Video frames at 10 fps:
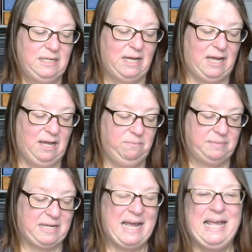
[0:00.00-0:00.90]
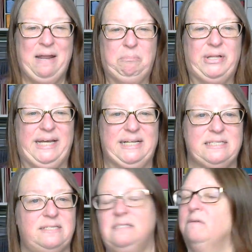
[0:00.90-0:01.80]
kind of had
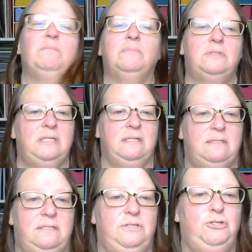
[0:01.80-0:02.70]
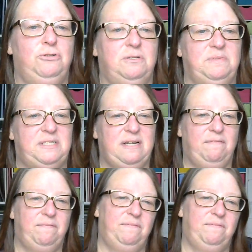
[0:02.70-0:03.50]
plans to do some stuff,